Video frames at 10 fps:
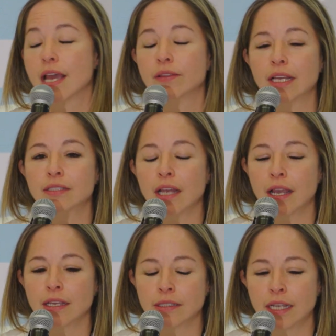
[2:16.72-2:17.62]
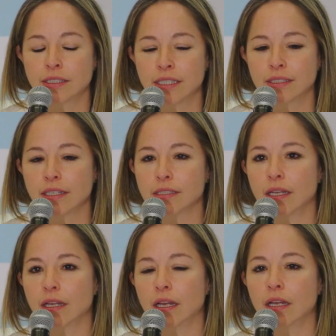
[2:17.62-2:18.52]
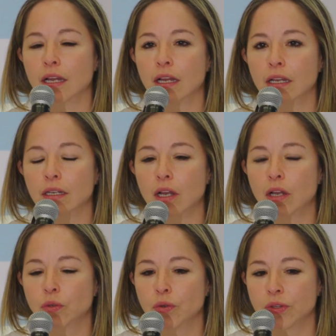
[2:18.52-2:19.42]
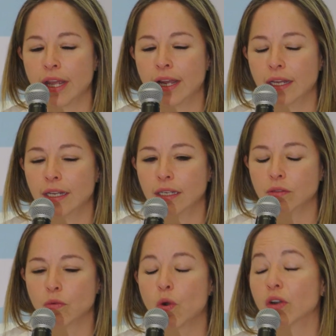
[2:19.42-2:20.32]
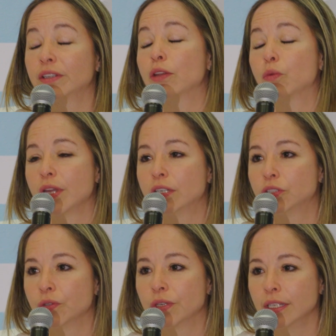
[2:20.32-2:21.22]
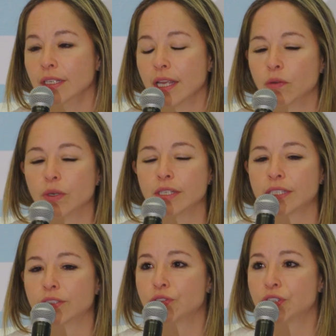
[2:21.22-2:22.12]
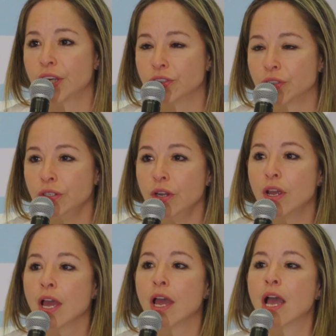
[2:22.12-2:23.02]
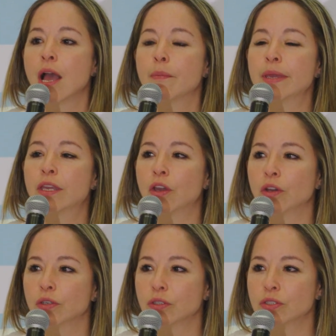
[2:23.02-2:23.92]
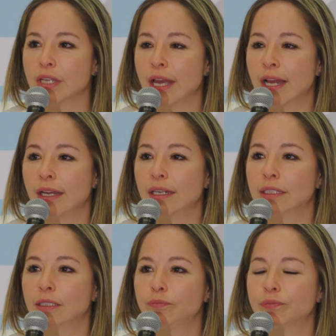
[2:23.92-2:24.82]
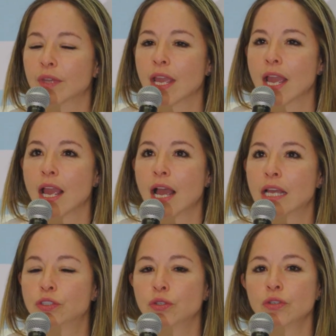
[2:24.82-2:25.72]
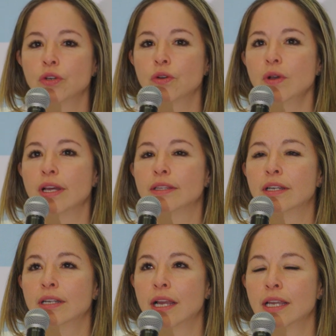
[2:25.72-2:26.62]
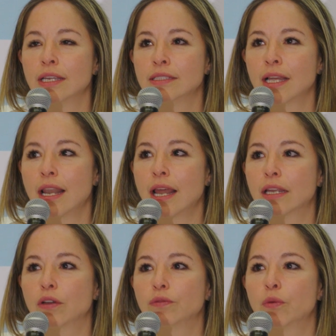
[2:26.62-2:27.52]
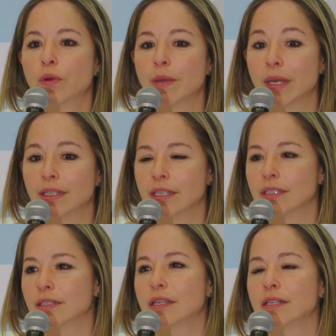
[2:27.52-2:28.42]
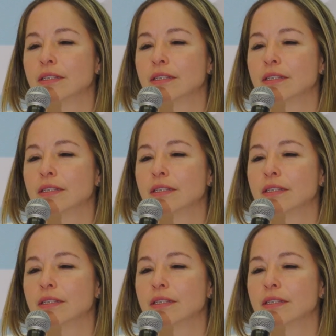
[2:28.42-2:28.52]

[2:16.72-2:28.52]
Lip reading: I think that is a good work that we are doing with this association, because as you know, there is a lack of women in